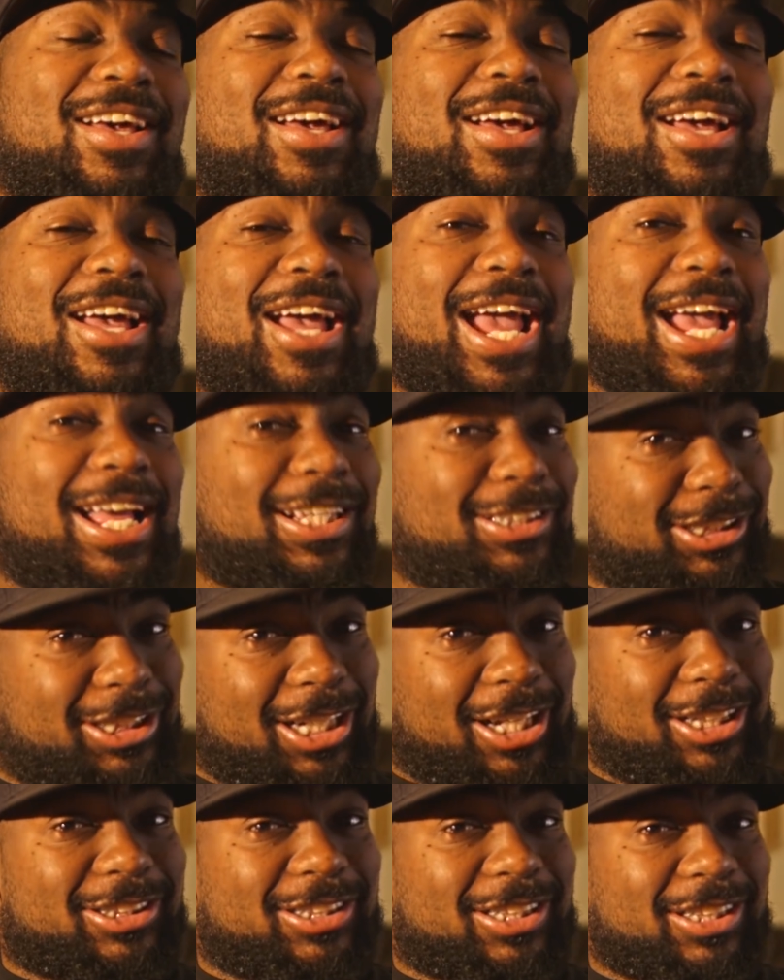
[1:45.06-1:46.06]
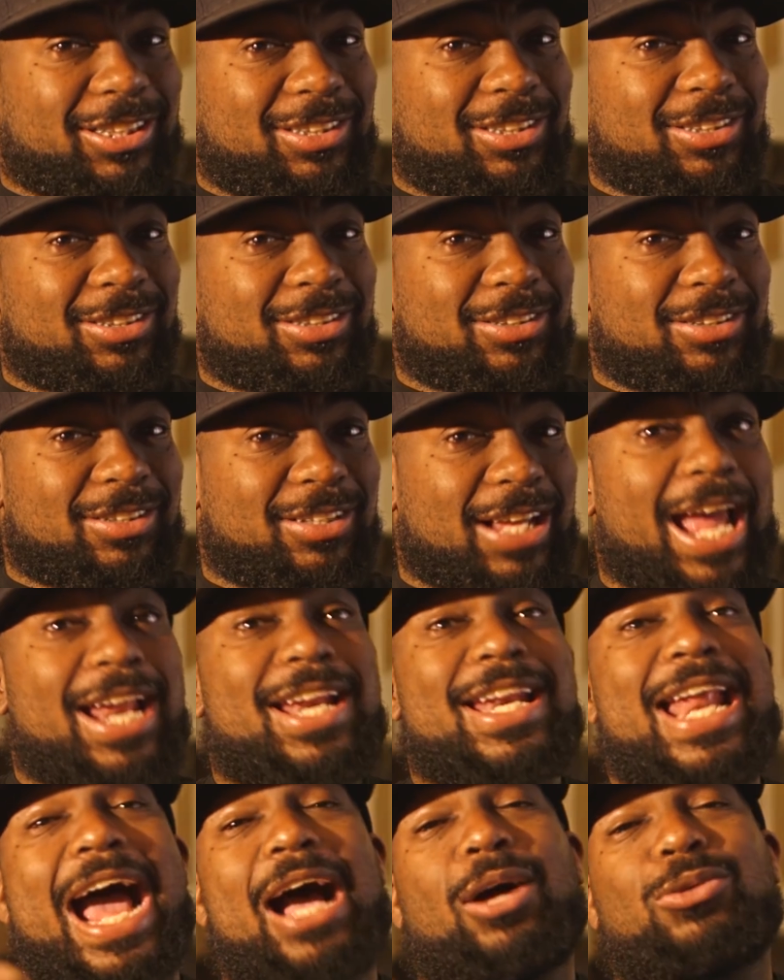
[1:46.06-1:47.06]
and Justin, and
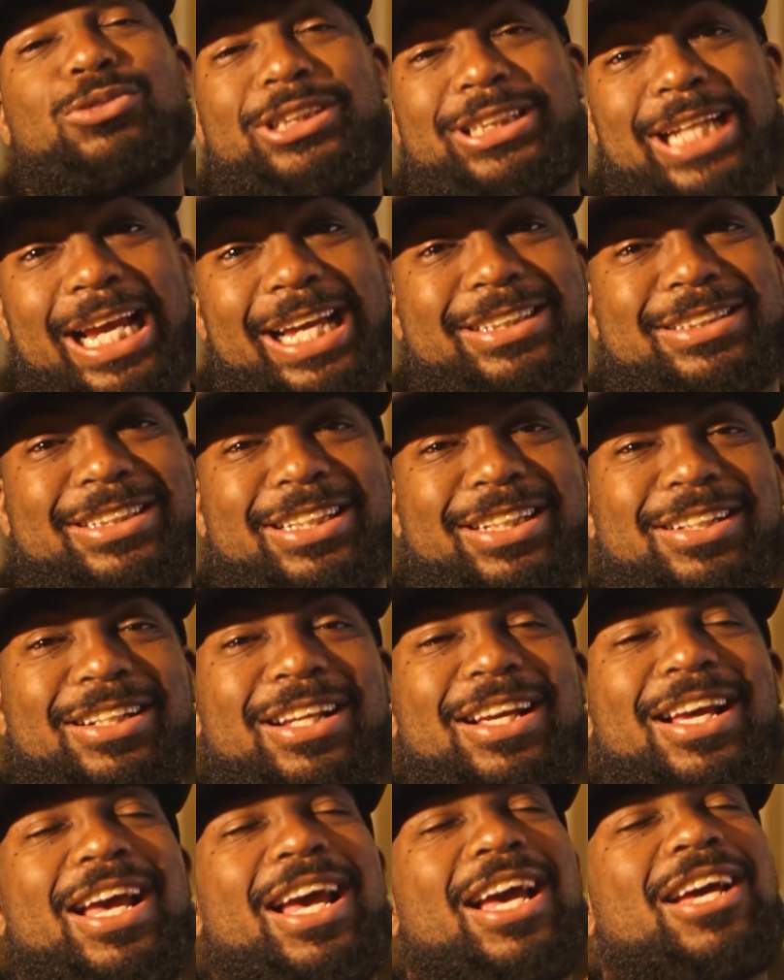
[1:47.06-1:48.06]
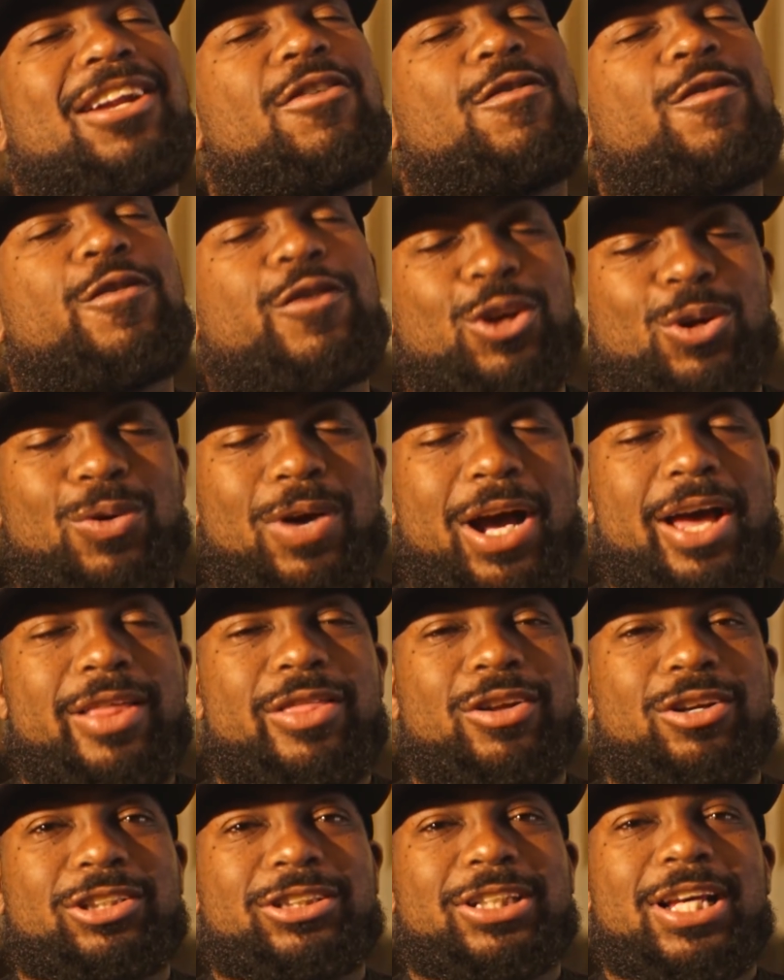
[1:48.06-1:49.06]
now Jason, and a few
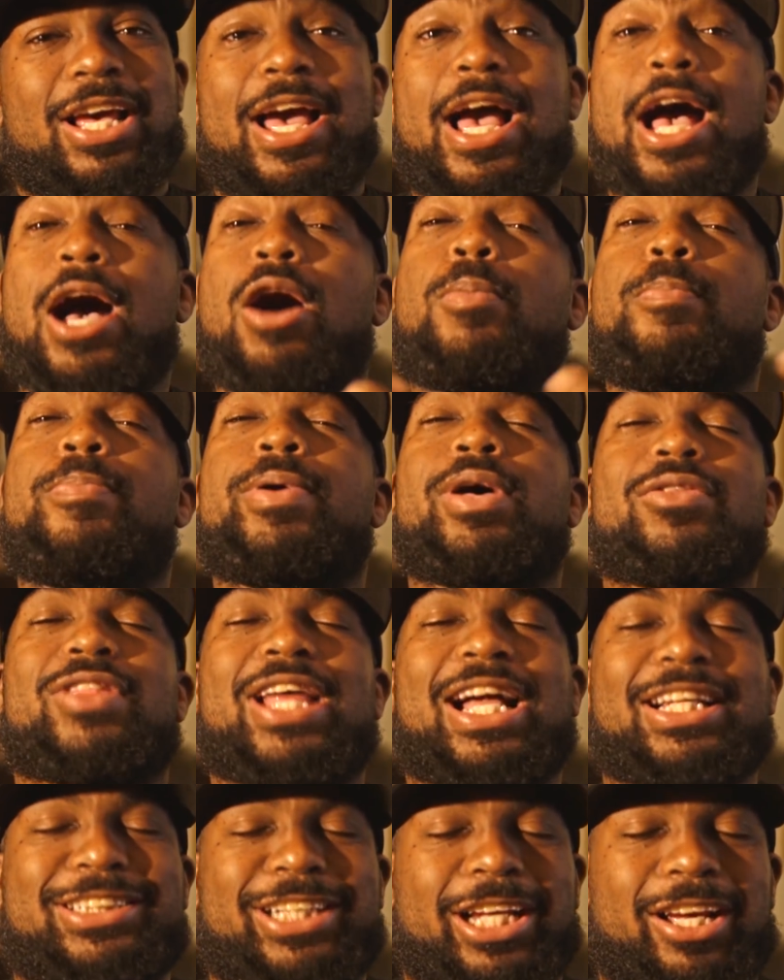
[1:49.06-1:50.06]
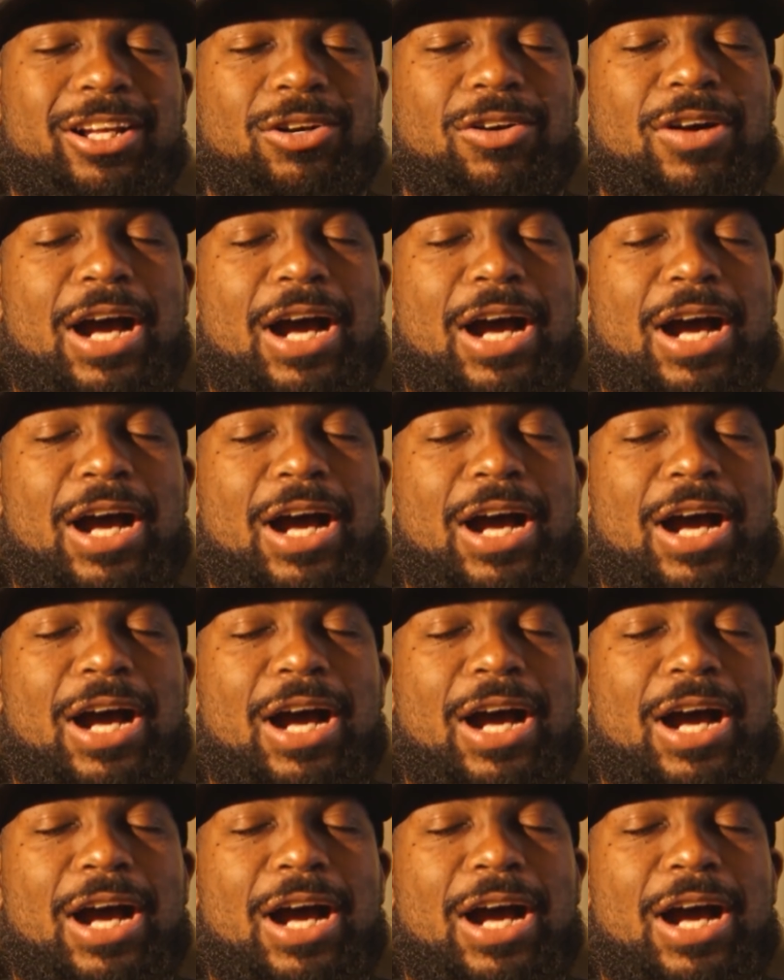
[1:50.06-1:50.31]
others, helped build that channel.